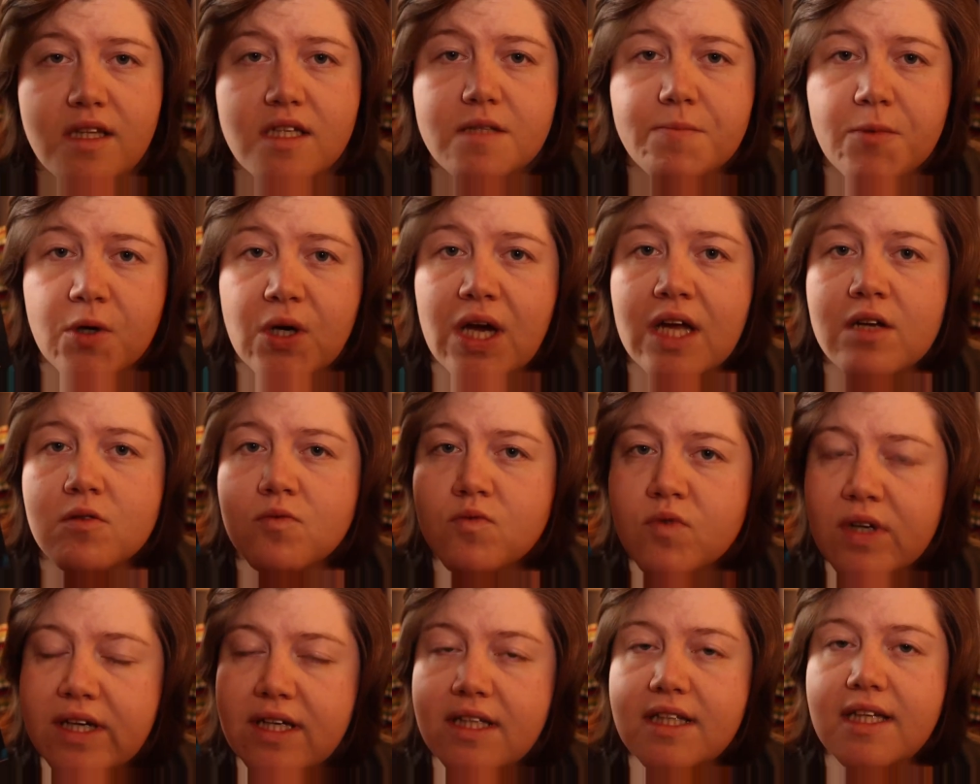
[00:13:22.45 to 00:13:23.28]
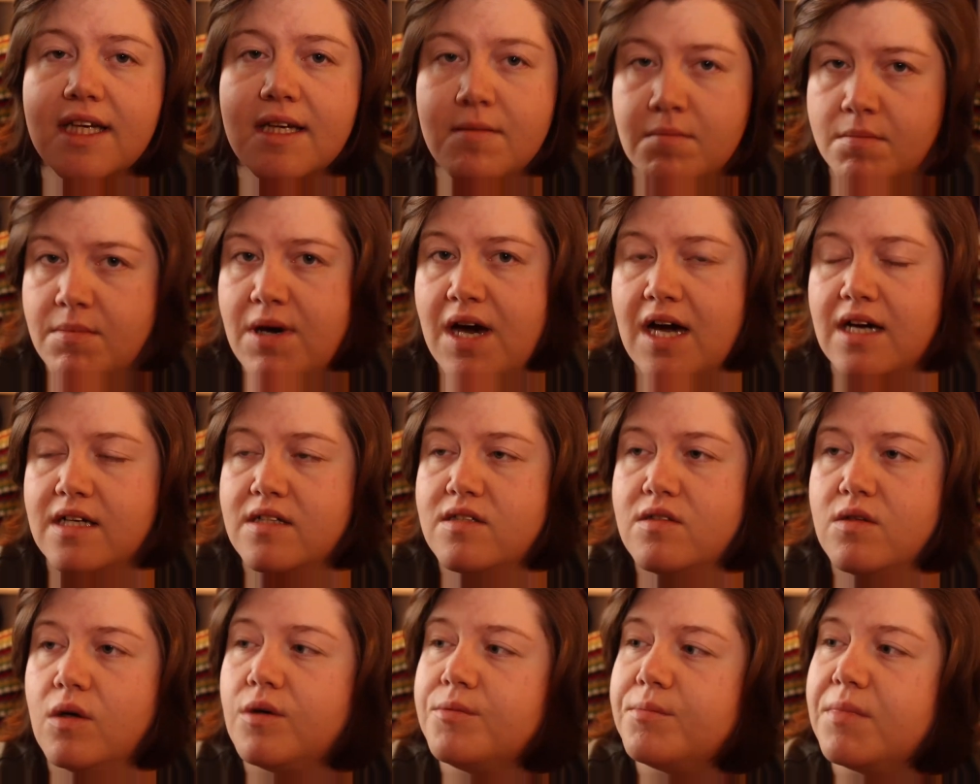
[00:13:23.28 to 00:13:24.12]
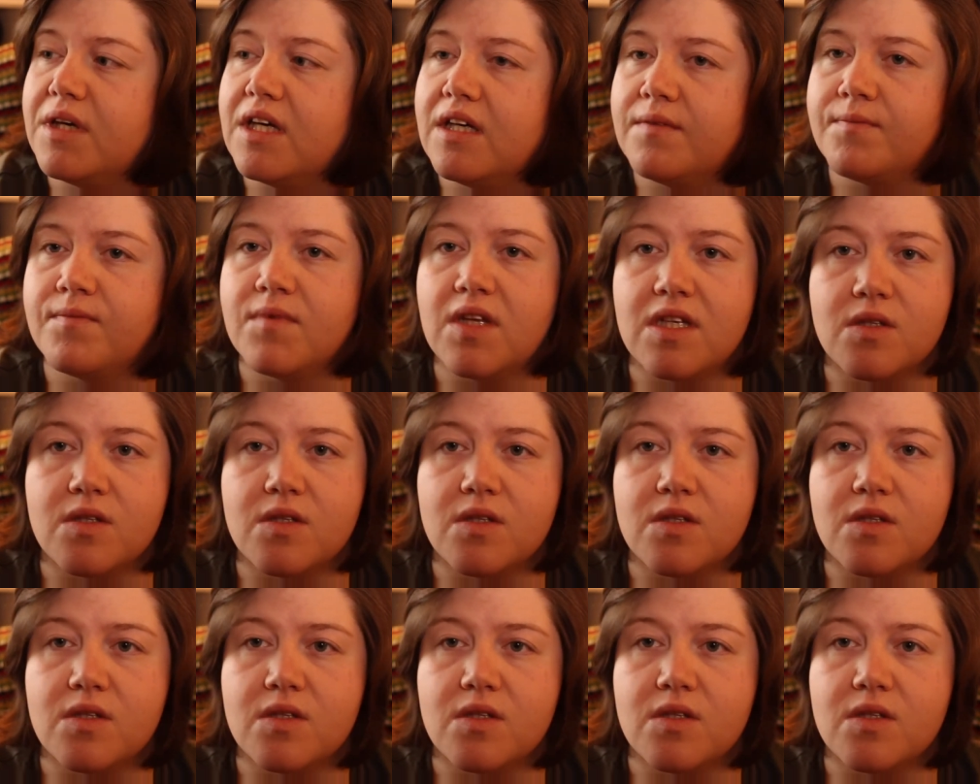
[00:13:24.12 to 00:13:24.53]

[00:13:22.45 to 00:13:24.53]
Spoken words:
This book had a real impact on me,